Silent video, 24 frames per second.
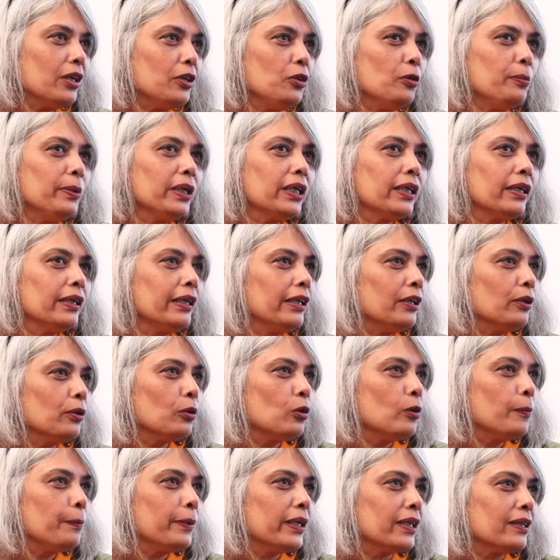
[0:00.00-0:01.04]
can you be killing
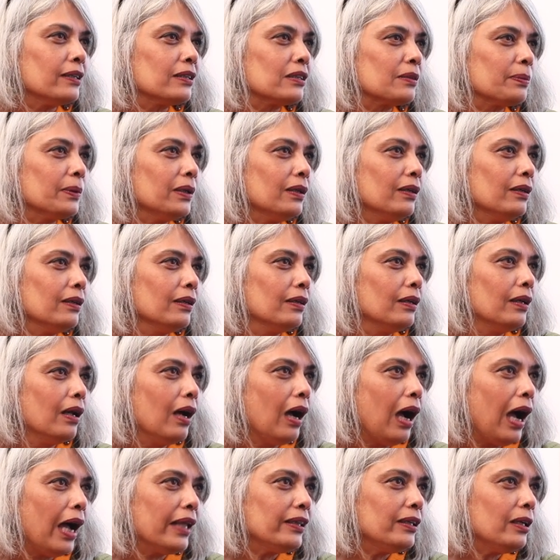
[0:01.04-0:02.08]
your old parents man
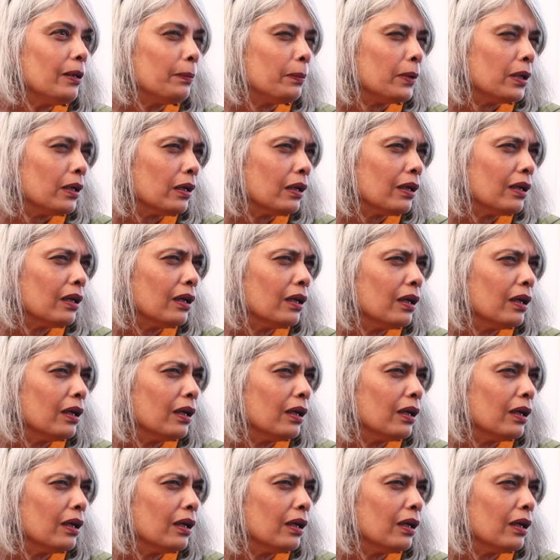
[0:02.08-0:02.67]
adhi abdi